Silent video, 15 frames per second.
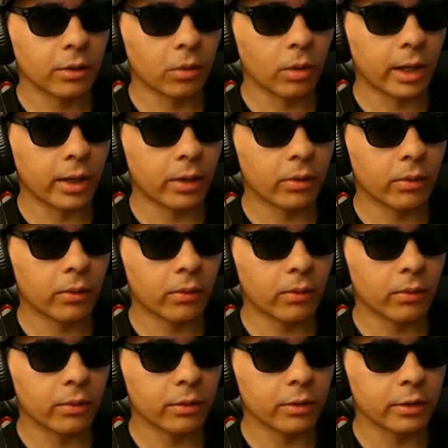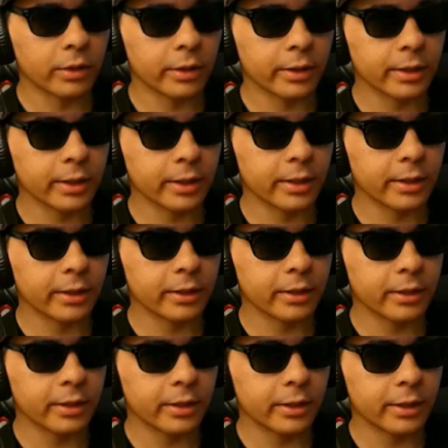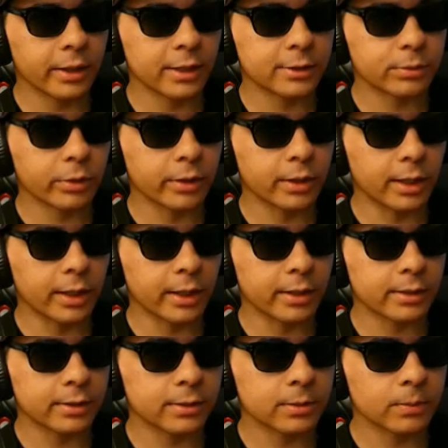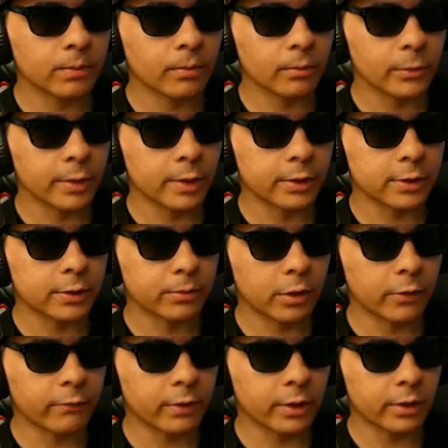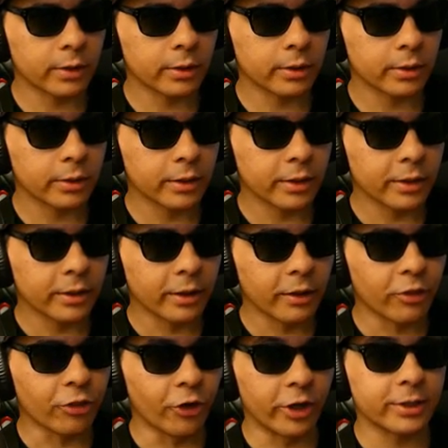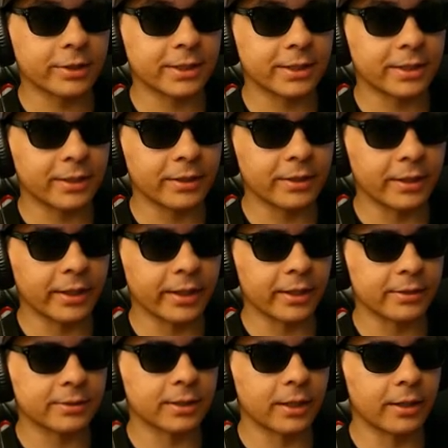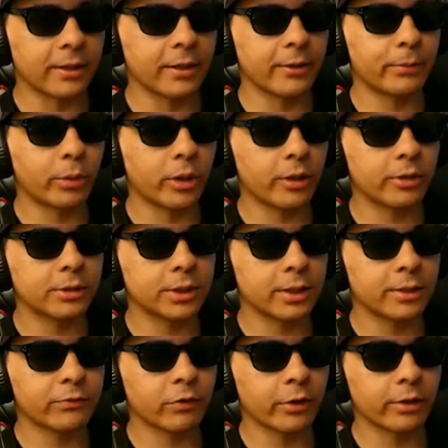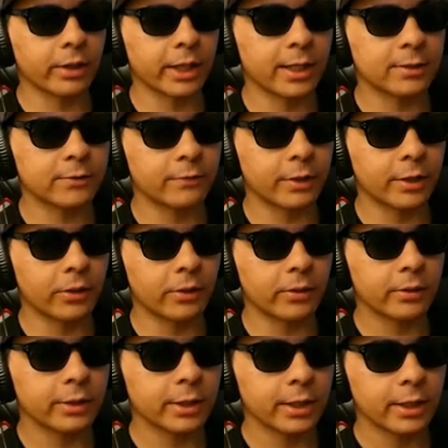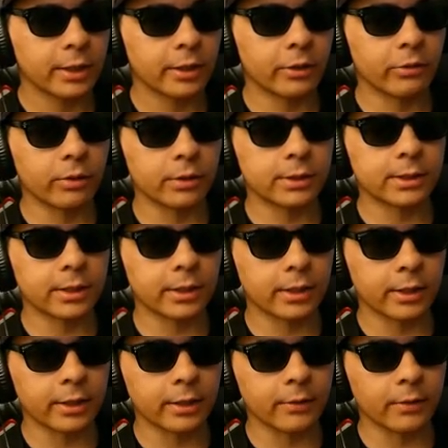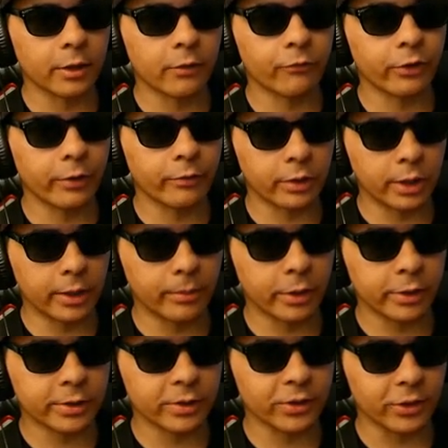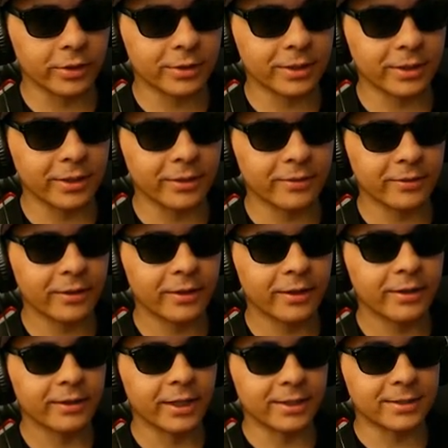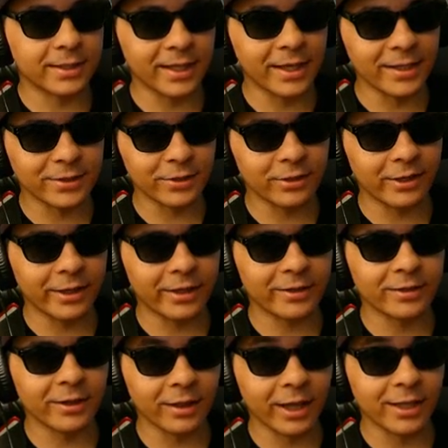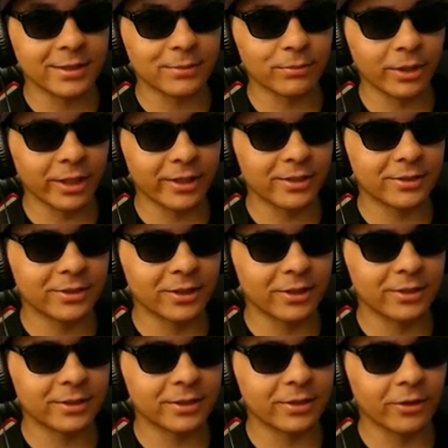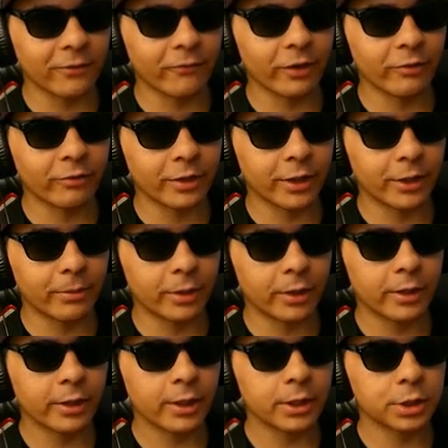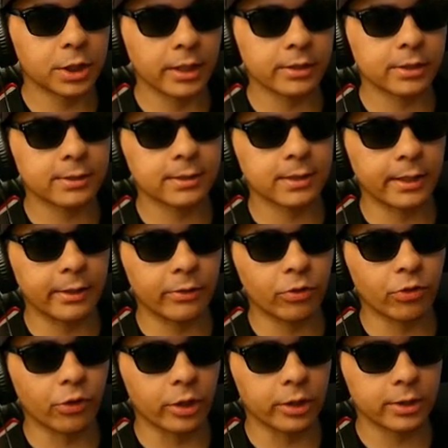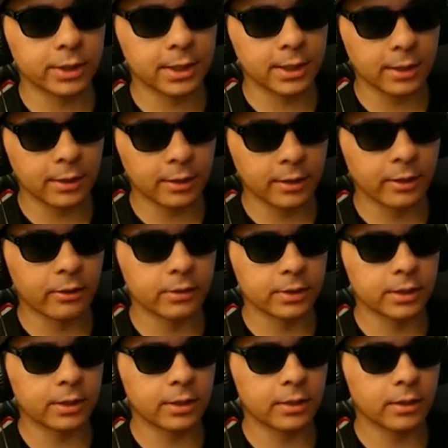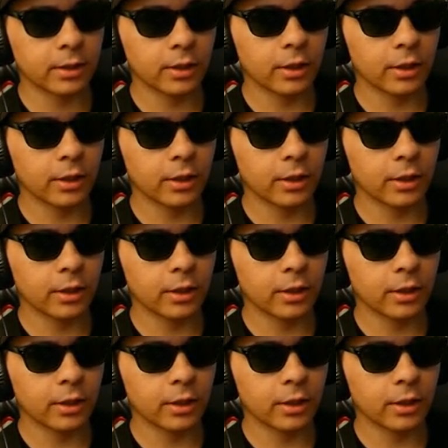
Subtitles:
Wow. Look at that. That's pretty nice. Small fender. 13, yes. Apologies for the last video. It was, her favorite number is 13. That's Easter egg. The license plate is 13, her favorite number. She actually signed 13,000,